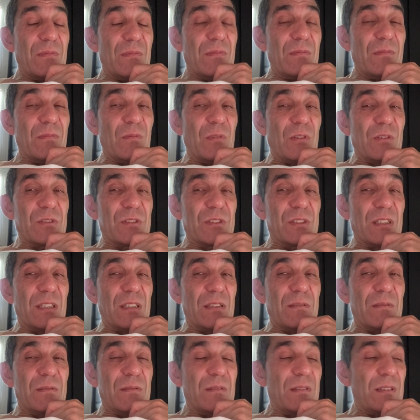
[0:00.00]
what to
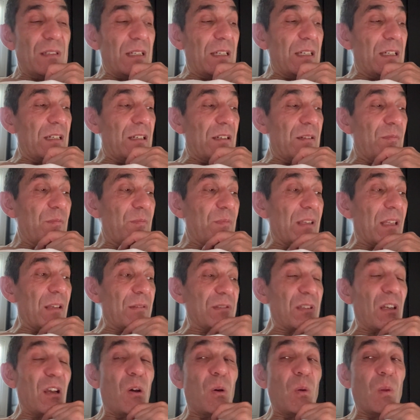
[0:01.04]
do, but that
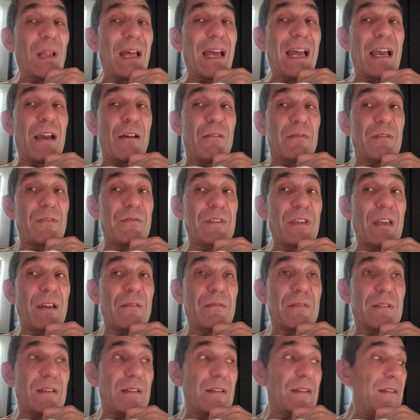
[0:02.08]
was a whole hour of
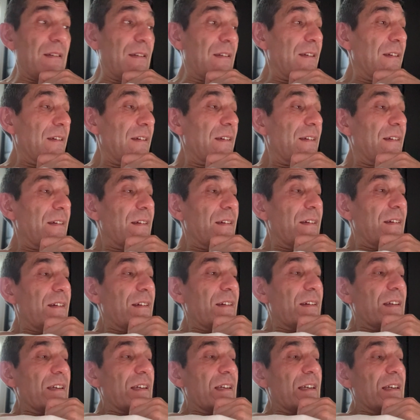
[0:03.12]
yoga.
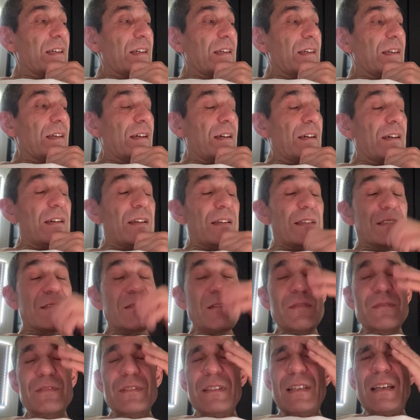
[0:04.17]
So
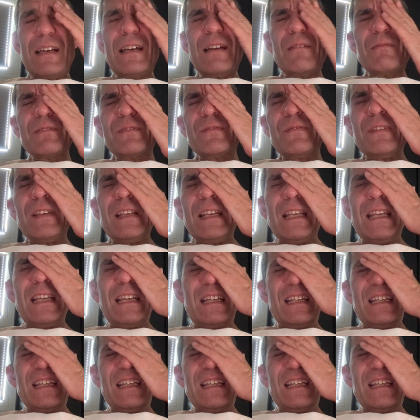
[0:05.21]
after that, I was feeling